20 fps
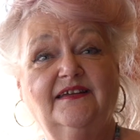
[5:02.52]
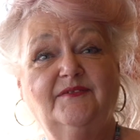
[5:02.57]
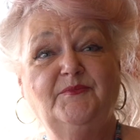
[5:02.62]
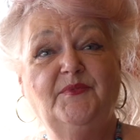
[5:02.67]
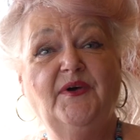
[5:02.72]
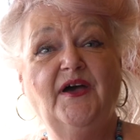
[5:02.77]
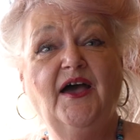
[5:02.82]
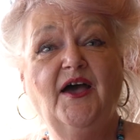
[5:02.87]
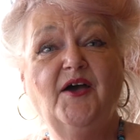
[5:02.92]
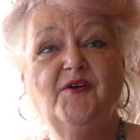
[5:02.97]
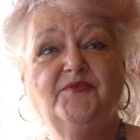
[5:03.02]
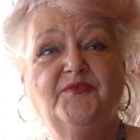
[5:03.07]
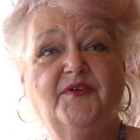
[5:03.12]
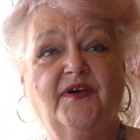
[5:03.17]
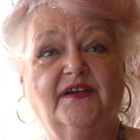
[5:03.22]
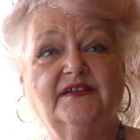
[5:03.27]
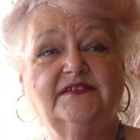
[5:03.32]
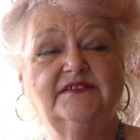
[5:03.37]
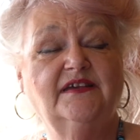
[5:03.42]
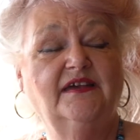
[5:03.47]

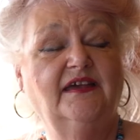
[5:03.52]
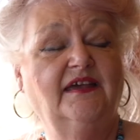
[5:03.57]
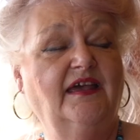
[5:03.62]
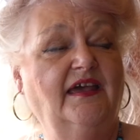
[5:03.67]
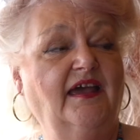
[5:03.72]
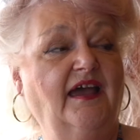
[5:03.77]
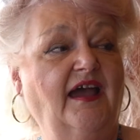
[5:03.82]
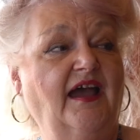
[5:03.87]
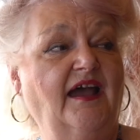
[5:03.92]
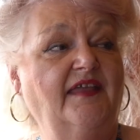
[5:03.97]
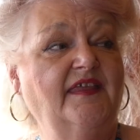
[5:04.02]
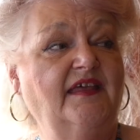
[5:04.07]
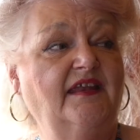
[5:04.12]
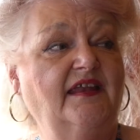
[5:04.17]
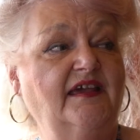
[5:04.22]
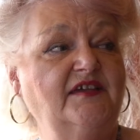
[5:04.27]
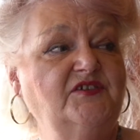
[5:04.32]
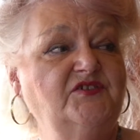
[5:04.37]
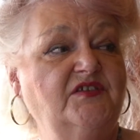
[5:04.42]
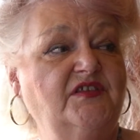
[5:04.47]
Perfect. And then
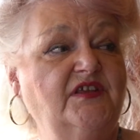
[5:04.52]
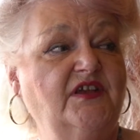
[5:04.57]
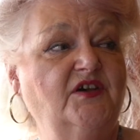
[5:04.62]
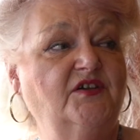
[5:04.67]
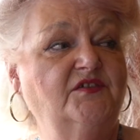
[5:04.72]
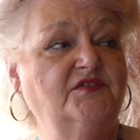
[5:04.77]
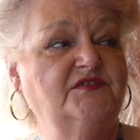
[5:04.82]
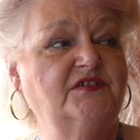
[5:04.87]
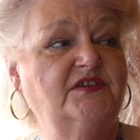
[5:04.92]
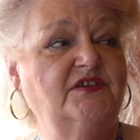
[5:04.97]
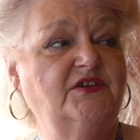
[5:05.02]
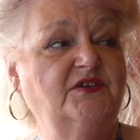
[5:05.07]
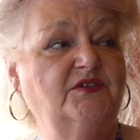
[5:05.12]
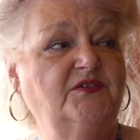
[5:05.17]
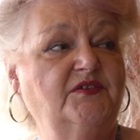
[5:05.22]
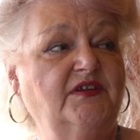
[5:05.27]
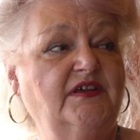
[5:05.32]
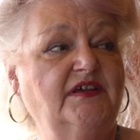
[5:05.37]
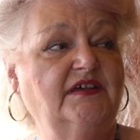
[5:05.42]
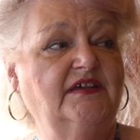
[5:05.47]
later in the
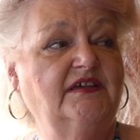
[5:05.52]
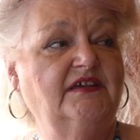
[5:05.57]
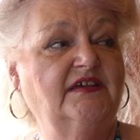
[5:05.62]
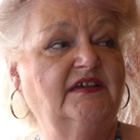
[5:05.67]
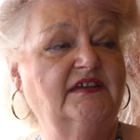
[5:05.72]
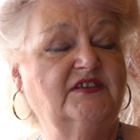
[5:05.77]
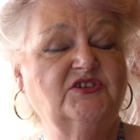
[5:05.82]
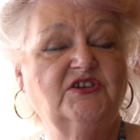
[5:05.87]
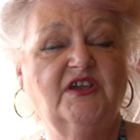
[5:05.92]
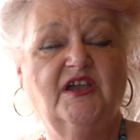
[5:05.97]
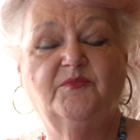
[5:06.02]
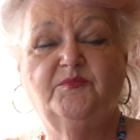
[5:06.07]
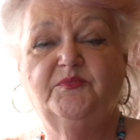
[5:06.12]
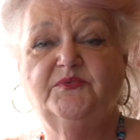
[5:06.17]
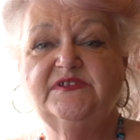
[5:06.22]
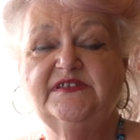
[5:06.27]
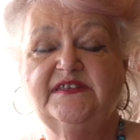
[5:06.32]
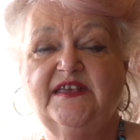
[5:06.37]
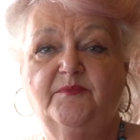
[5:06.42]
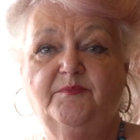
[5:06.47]
afternoon, a chap
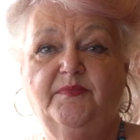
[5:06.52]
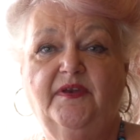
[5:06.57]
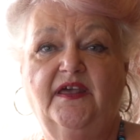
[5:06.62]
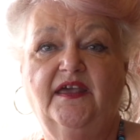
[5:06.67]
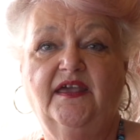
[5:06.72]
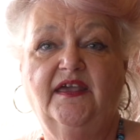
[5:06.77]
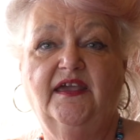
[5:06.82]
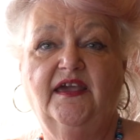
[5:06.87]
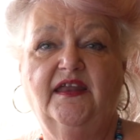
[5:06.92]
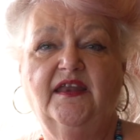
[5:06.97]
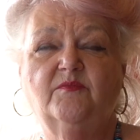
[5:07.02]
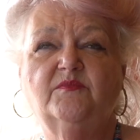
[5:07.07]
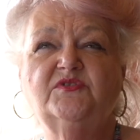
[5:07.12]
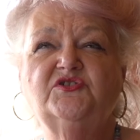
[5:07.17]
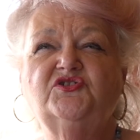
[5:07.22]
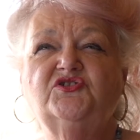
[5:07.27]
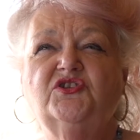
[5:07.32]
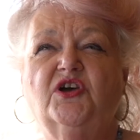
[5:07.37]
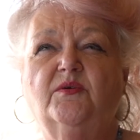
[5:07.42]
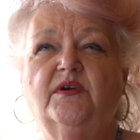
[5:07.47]
was there playing, and it was
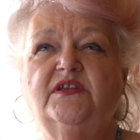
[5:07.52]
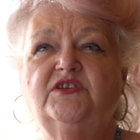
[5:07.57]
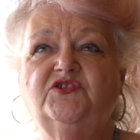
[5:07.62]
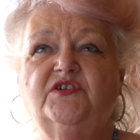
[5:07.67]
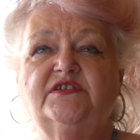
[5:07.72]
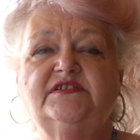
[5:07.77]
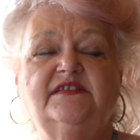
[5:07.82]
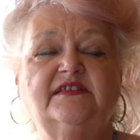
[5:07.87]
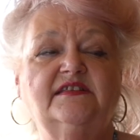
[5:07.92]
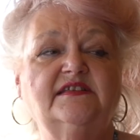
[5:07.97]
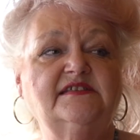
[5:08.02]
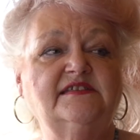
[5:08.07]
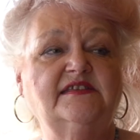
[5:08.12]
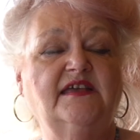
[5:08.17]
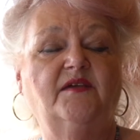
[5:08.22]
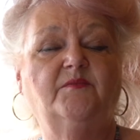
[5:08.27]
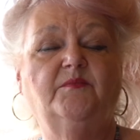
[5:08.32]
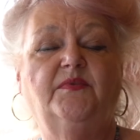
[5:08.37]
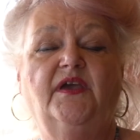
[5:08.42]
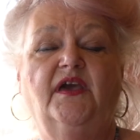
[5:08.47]
so interesting, the
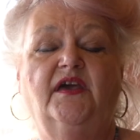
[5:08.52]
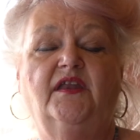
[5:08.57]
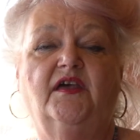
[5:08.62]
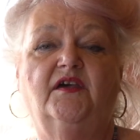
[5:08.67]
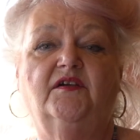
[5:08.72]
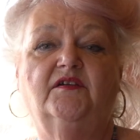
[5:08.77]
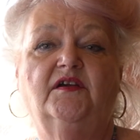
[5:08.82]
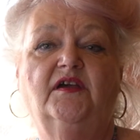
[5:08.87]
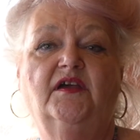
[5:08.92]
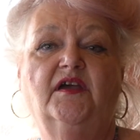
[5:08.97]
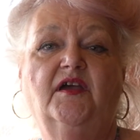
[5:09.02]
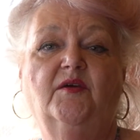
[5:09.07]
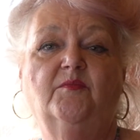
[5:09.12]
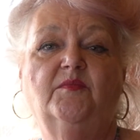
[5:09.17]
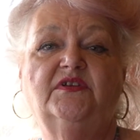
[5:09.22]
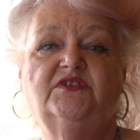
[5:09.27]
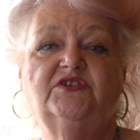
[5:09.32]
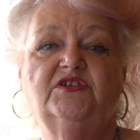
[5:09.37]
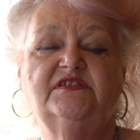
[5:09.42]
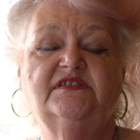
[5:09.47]
same piano,
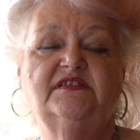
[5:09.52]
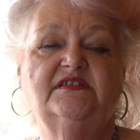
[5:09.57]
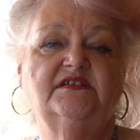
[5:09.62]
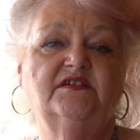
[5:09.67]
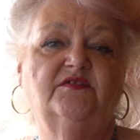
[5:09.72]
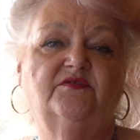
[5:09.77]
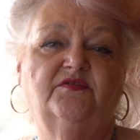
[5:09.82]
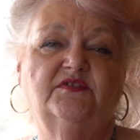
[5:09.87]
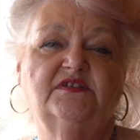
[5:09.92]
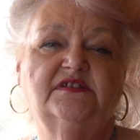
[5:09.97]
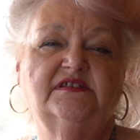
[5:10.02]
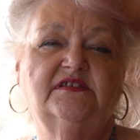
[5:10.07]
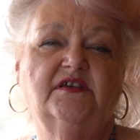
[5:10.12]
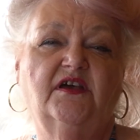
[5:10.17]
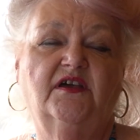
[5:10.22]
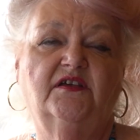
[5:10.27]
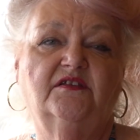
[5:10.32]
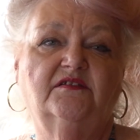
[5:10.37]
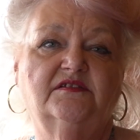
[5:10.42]
but just the different styles.